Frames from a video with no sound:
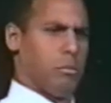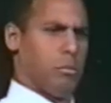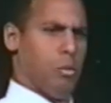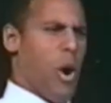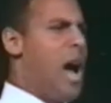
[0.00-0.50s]

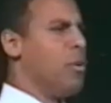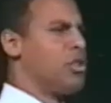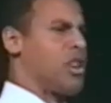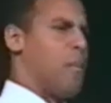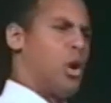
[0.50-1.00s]
Why would
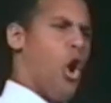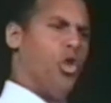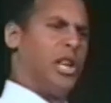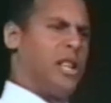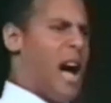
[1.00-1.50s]
someone
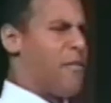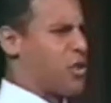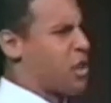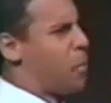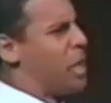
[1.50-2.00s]
holy die for
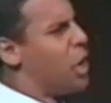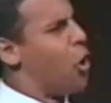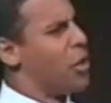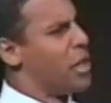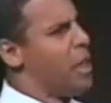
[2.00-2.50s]
someone
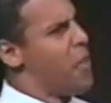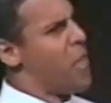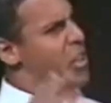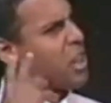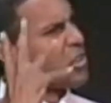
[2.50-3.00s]
unholy?
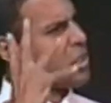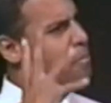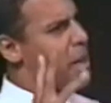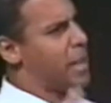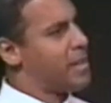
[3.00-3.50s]
That doesn't
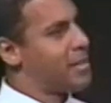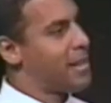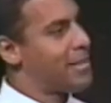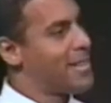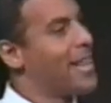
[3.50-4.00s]
make any
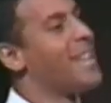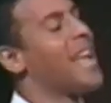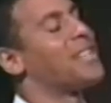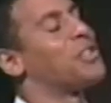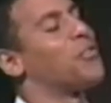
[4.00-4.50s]
sense.
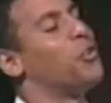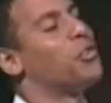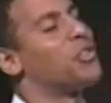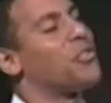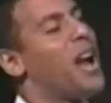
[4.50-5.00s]
That's the
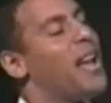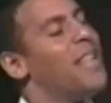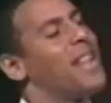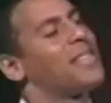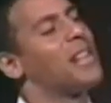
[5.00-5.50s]
foolishness of God.
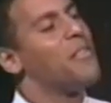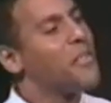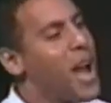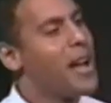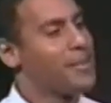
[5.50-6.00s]
That's the love of
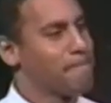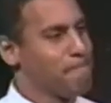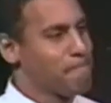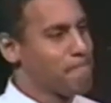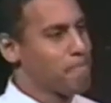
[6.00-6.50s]
God.
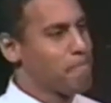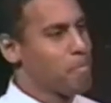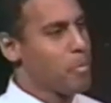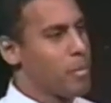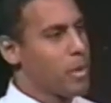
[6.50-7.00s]

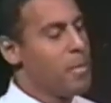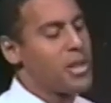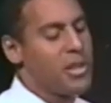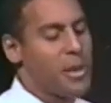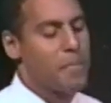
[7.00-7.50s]
Let me
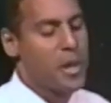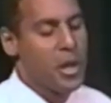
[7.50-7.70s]
tell you something.